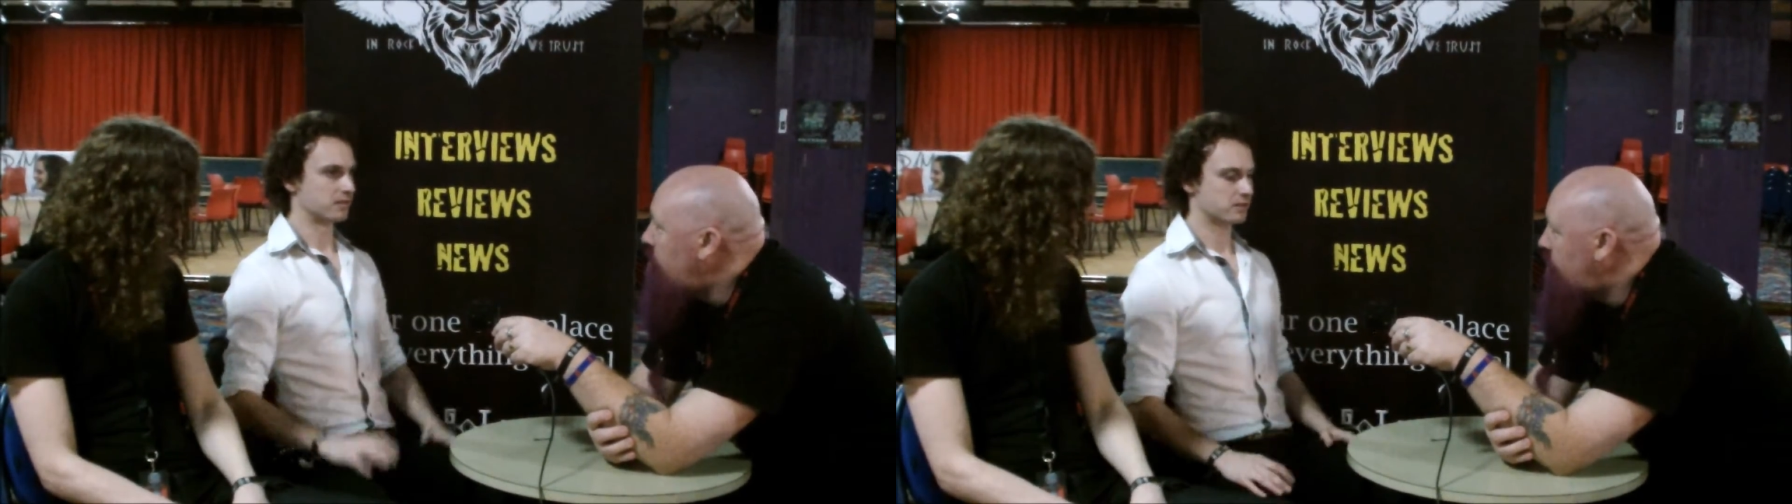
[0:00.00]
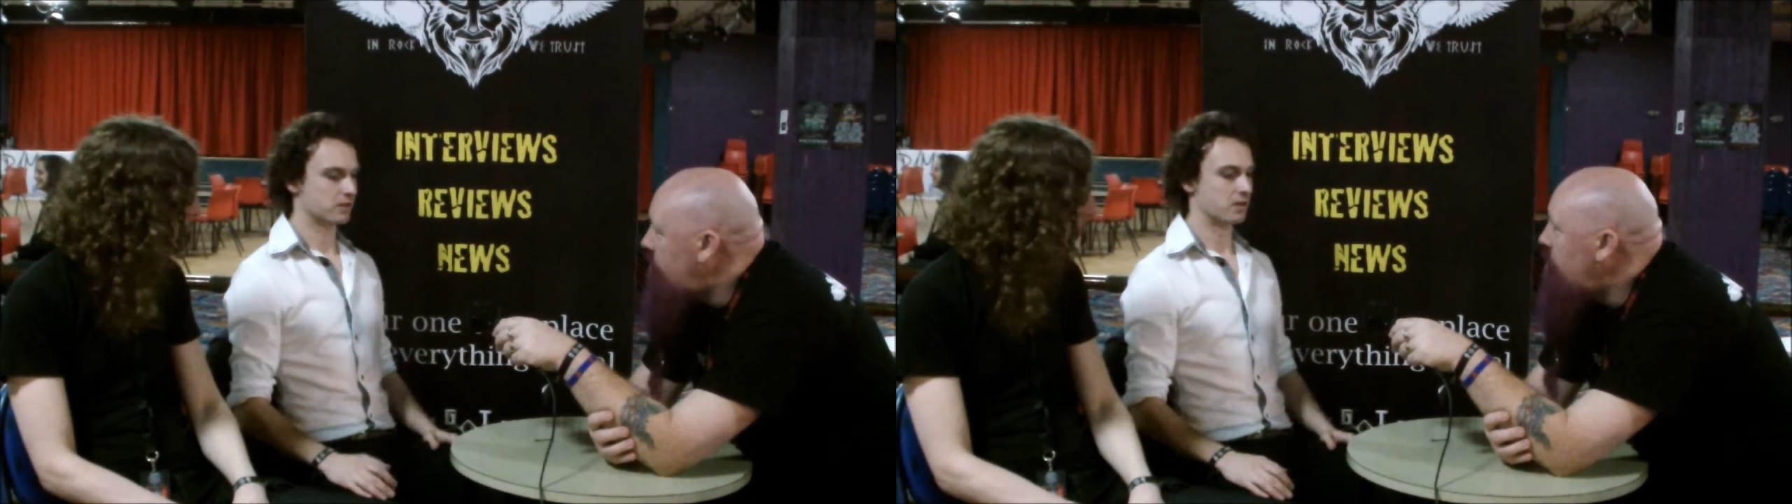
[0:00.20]

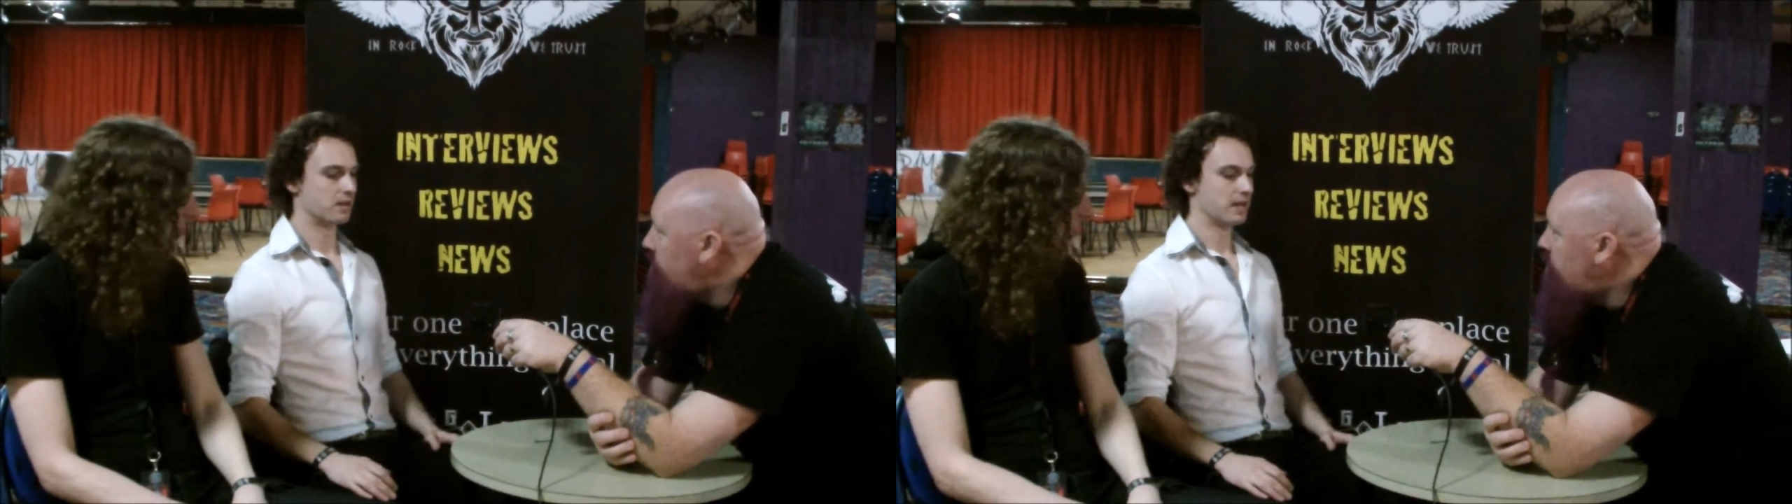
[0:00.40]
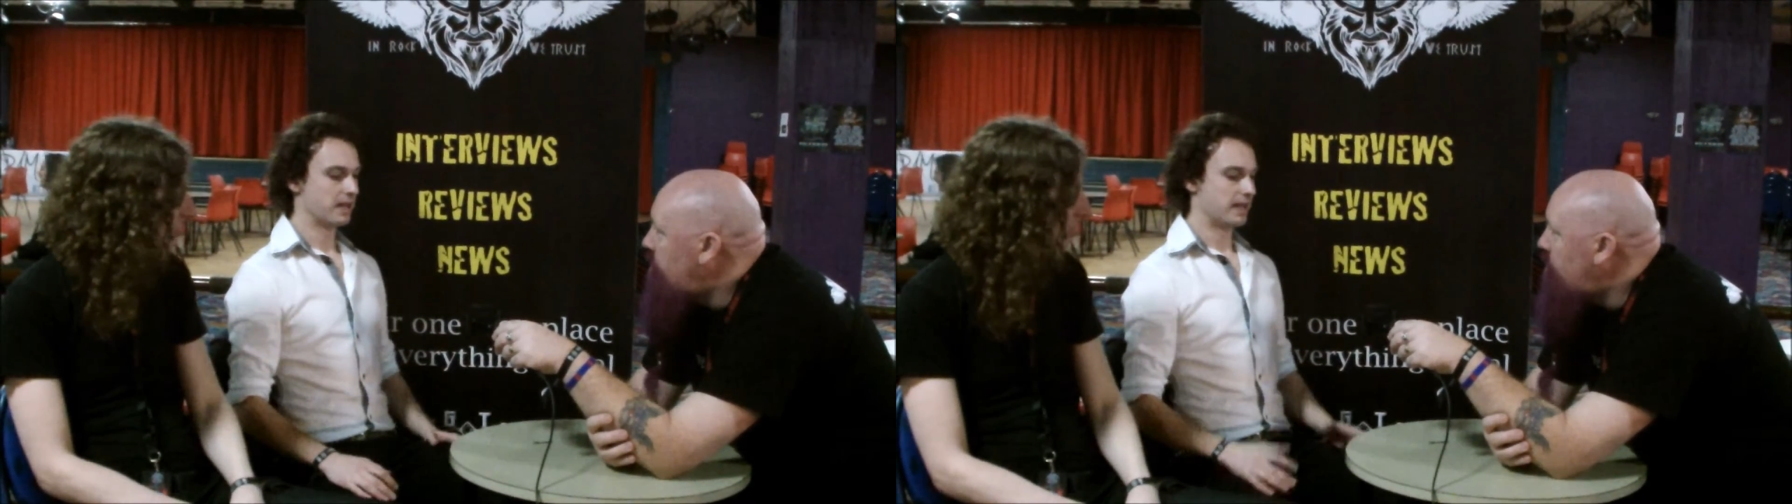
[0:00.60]
So
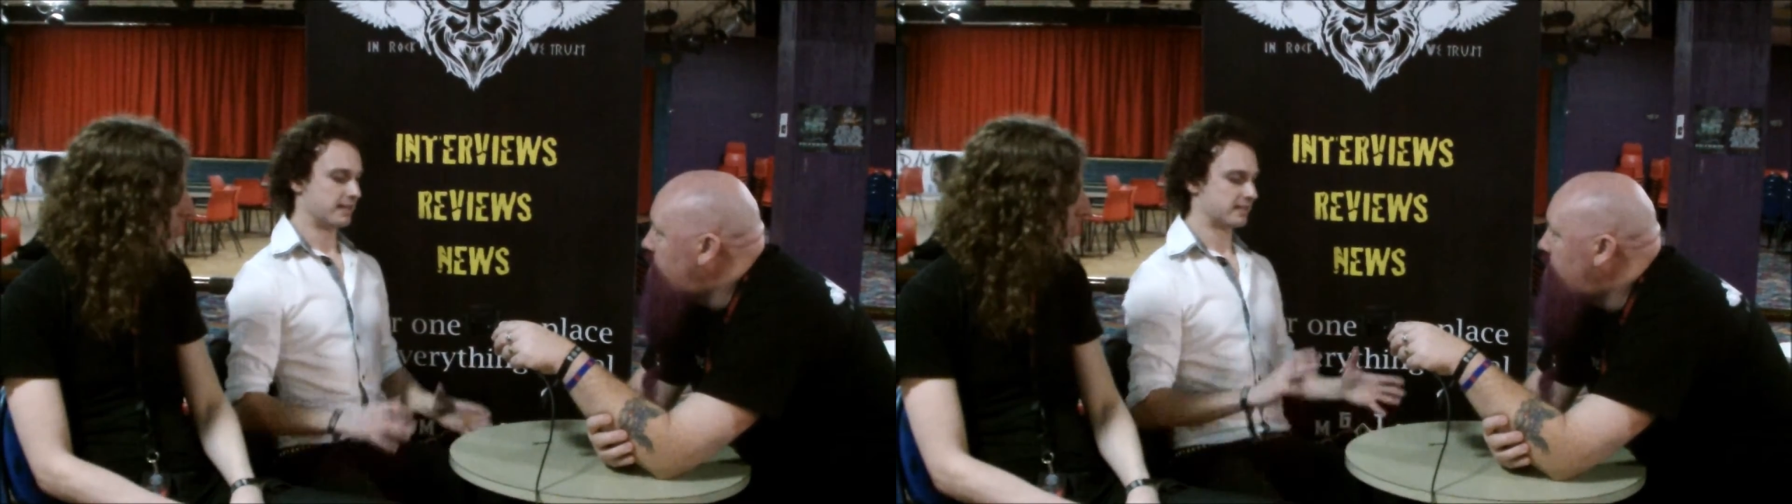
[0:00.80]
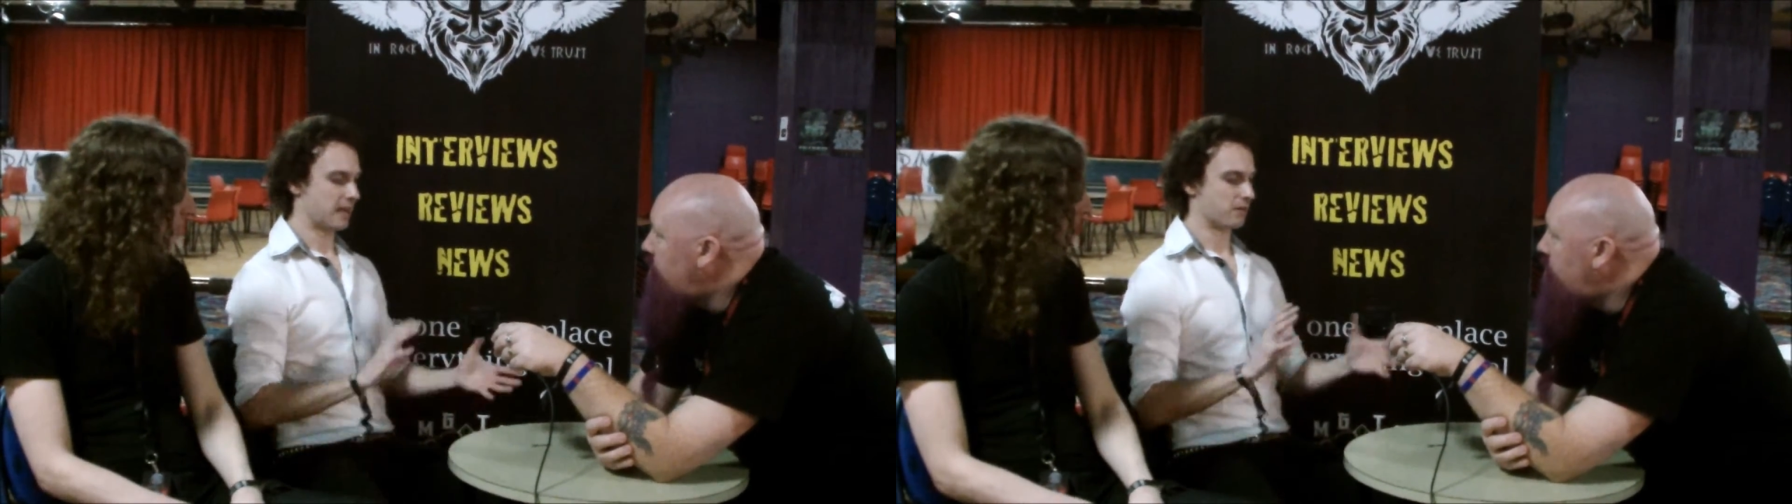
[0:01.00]

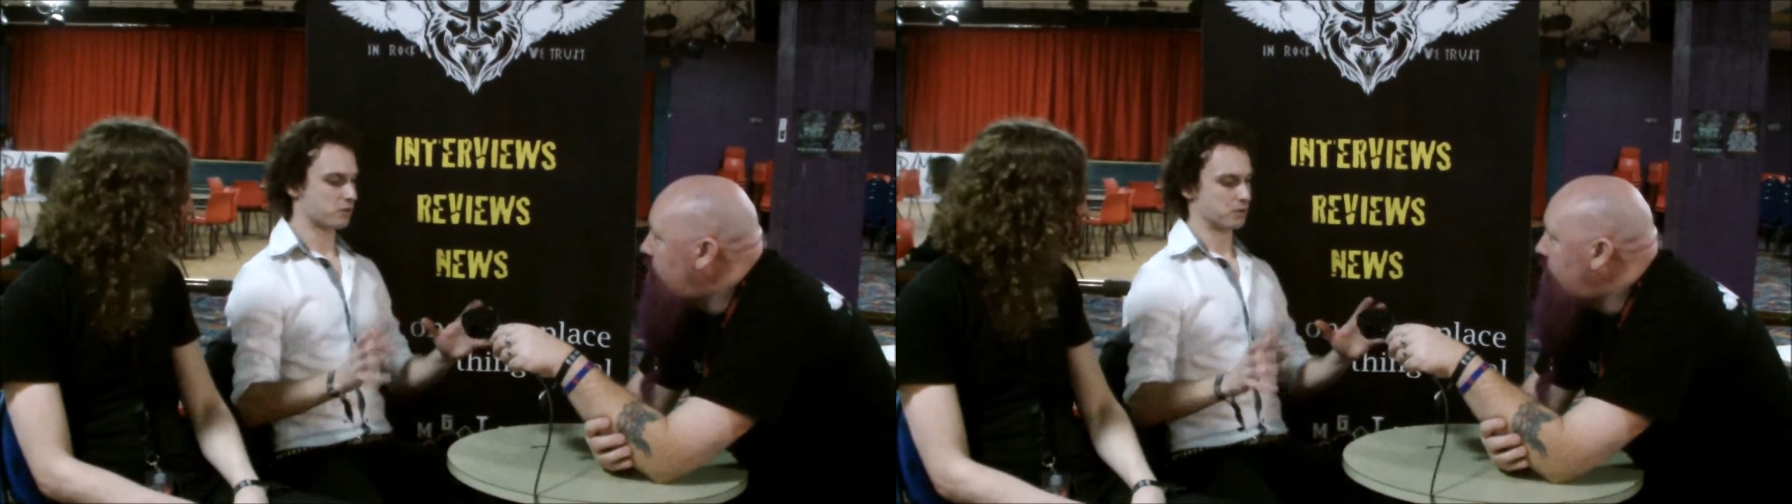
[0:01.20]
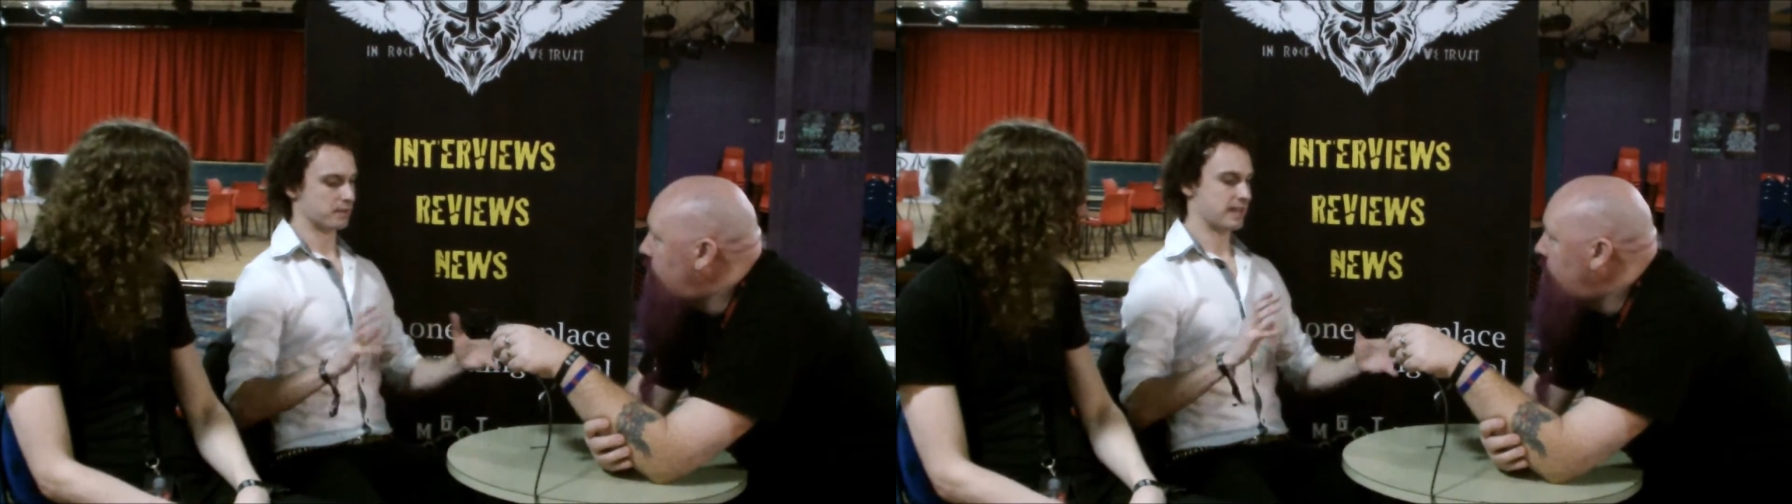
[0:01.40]
it's now sort of